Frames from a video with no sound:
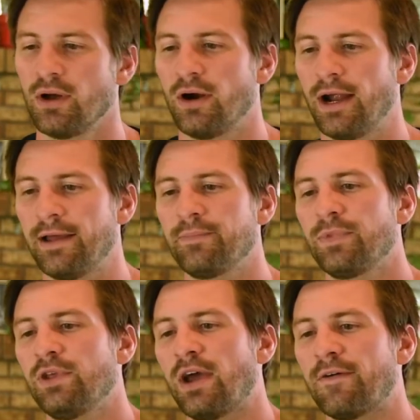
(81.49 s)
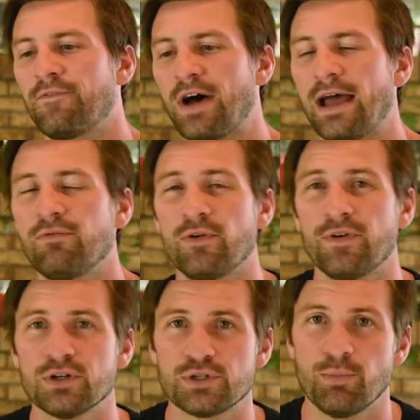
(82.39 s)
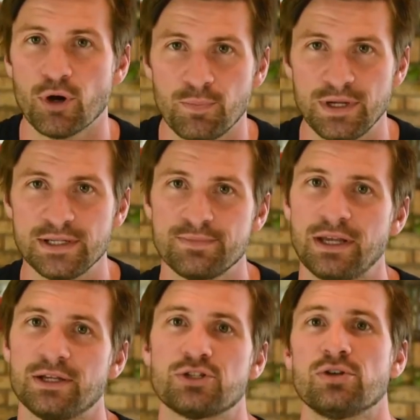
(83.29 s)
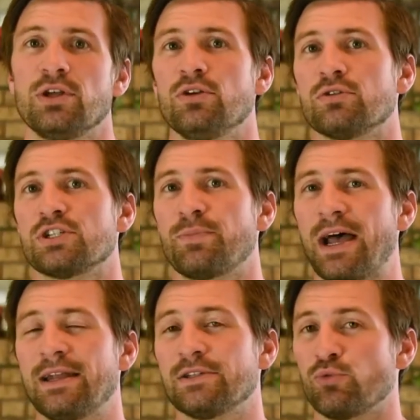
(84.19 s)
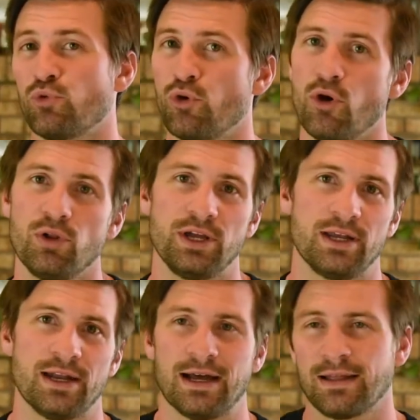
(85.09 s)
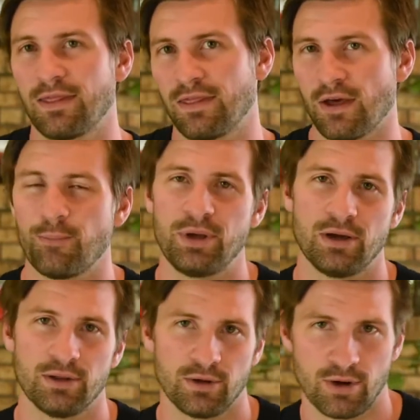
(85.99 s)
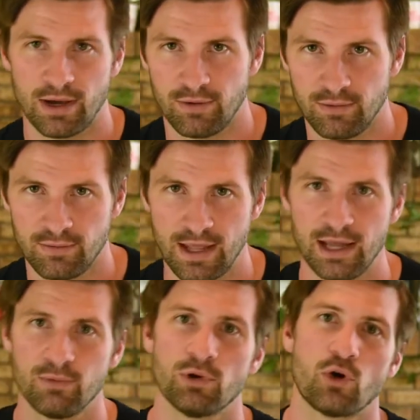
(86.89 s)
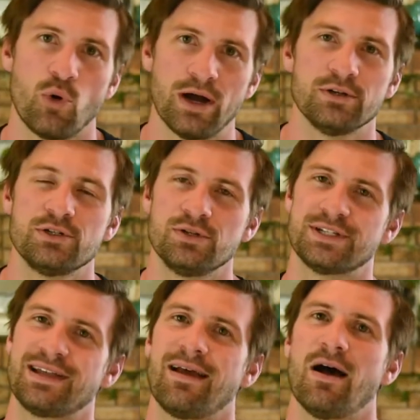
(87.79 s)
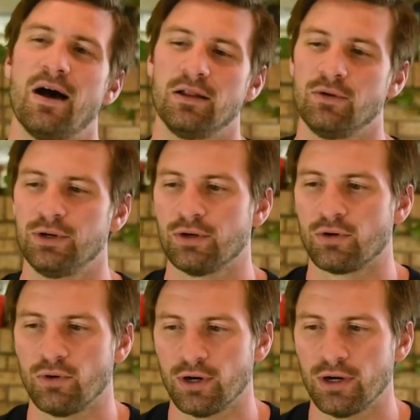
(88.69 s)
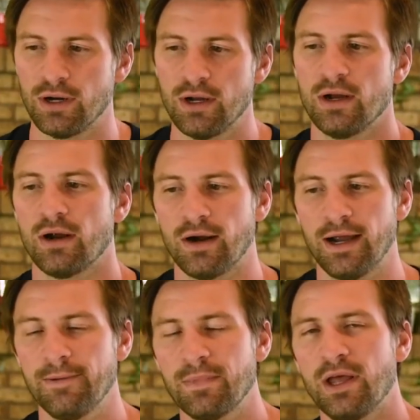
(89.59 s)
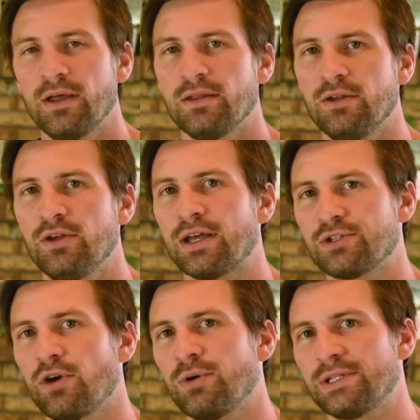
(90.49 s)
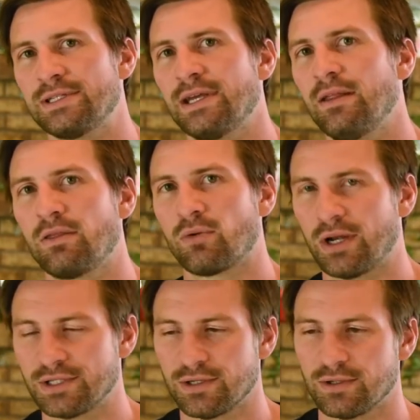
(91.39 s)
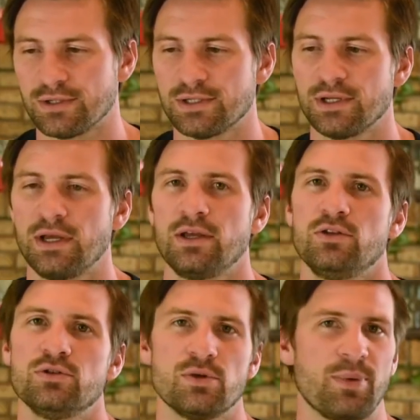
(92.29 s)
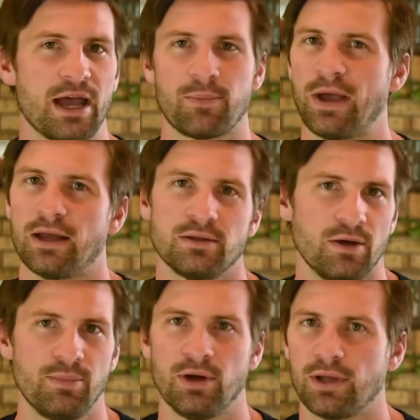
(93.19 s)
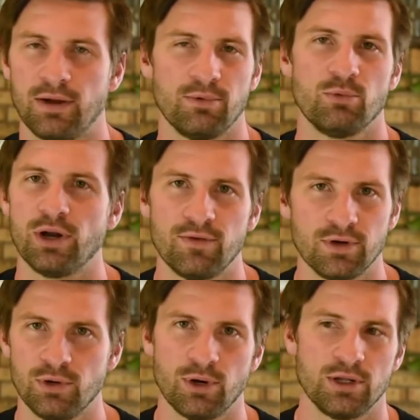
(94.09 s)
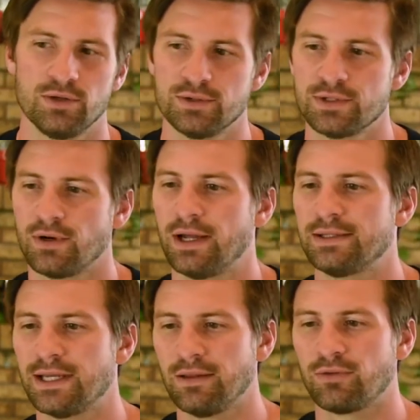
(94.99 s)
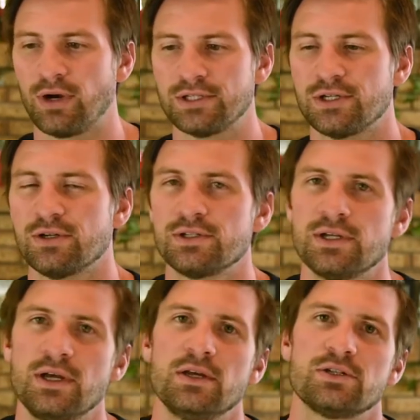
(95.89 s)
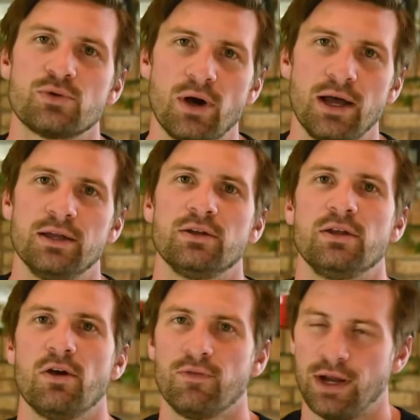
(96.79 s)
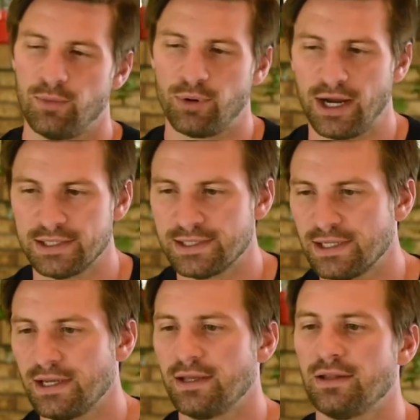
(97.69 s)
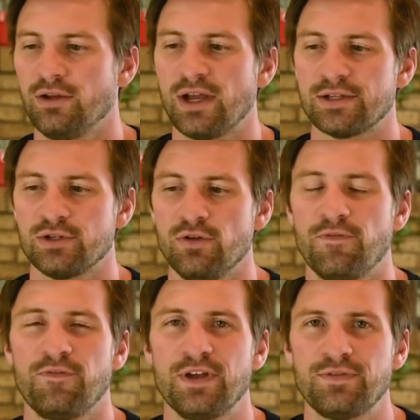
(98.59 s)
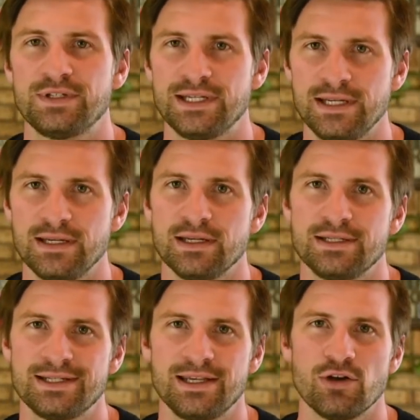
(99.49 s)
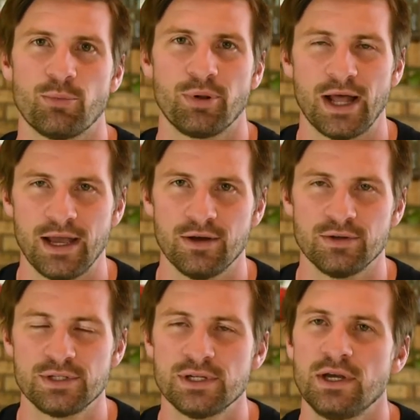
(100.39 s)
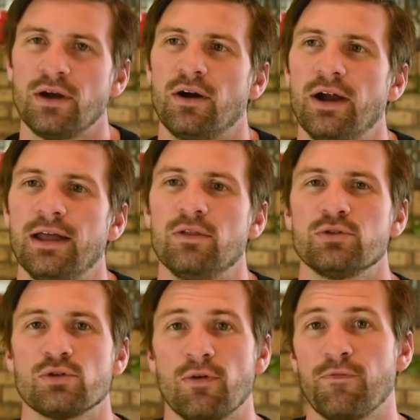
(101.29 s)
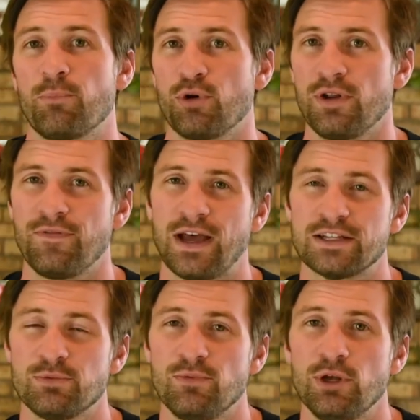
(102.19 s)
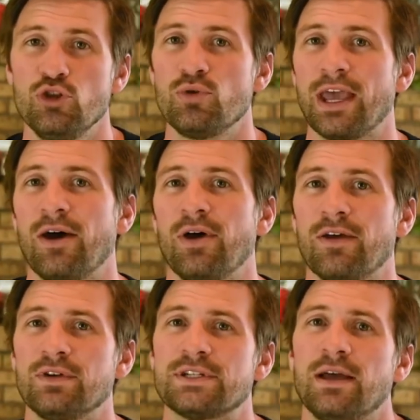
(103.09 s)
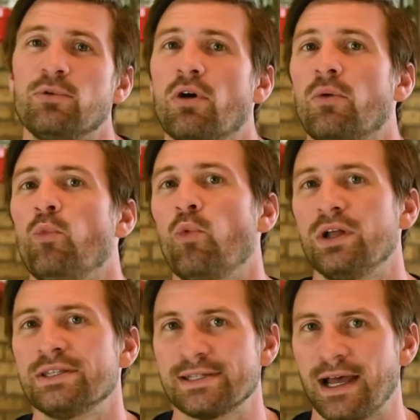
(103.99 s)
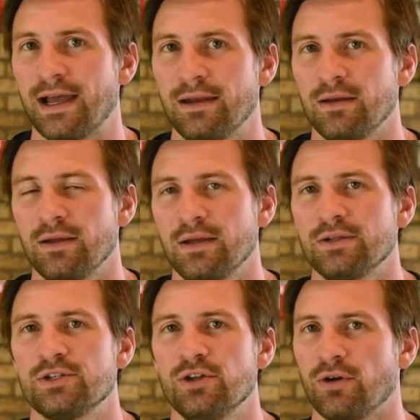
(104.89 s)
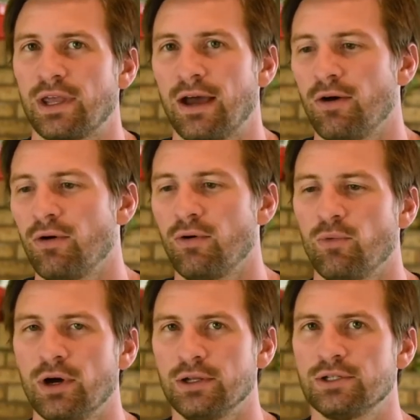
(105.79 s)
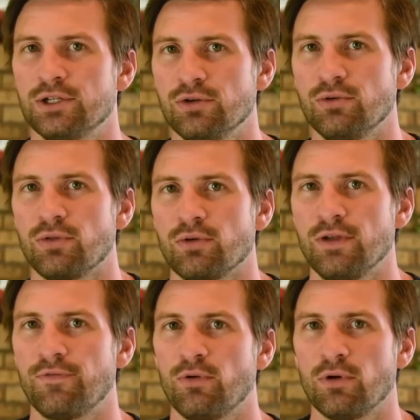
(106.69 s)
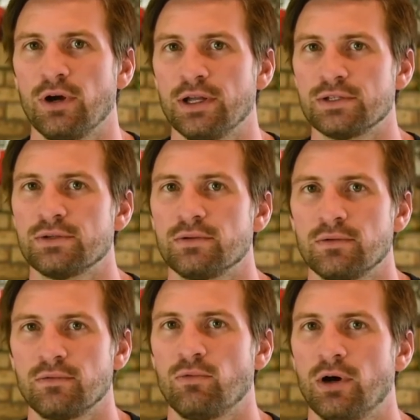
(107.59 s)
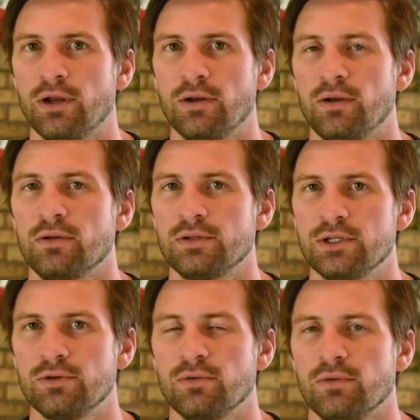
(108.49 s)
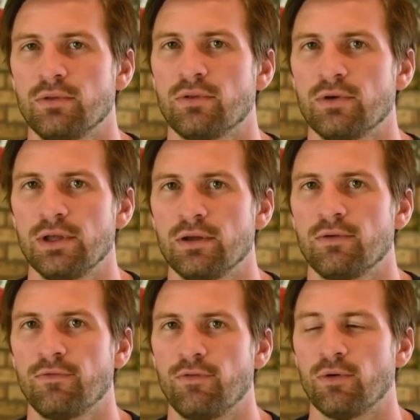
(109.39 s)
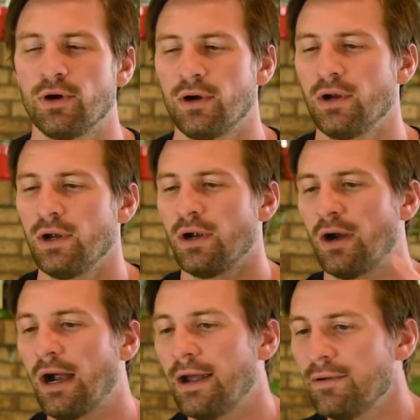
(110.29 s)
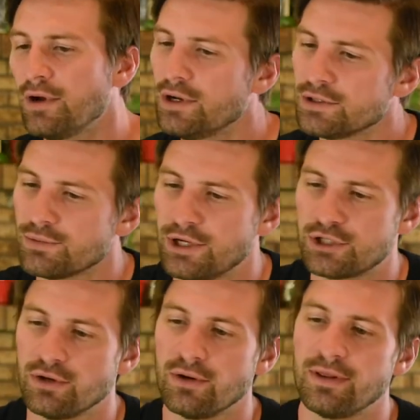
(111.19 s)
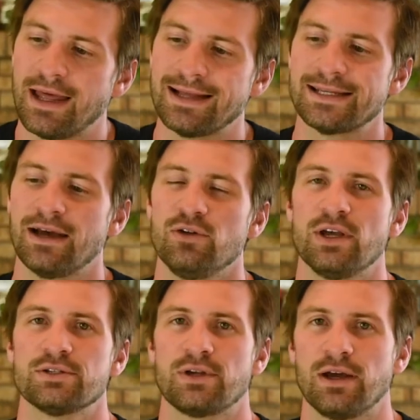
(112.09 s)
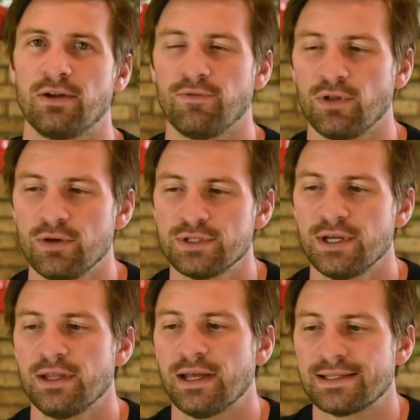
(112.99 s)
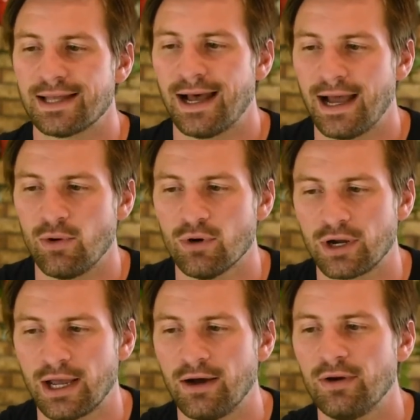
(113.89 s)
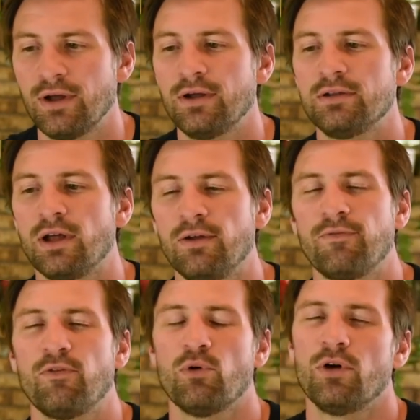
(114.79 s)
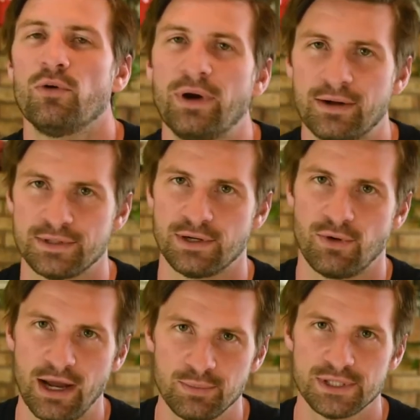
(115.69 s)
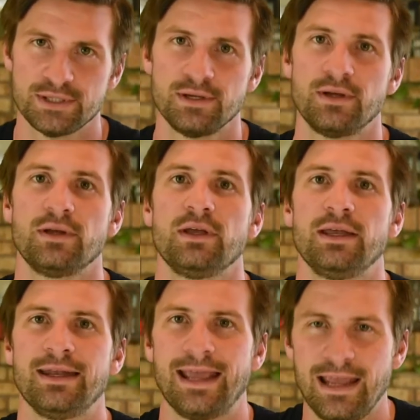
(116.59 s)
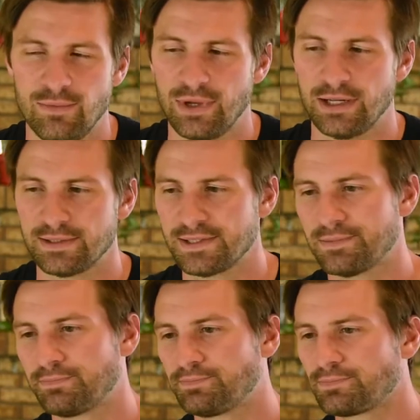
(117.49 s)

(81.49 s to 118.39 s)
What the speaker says: All right, you got 5 reverse burpees, making sure that your spine is rolling and not thumping on the ground. That requires you to stay hollow in your core. All right, then you guys will go into 10 thrusters. Use a backpack, dumbbell, kettlebell, whatever you want to use. All right, 10 thrusters, squat into the overhead press. Then you guys will do 15 skier plyos. All right, those are a pretty fast movement. You count every time you're on one side. So you don't count 1, 2, 3, 4. It's 1, 2, 3, 4. All right, so make sure that's how you guys are counting for those. That's the high workout, done 4 rounds and reps in 8 minutes.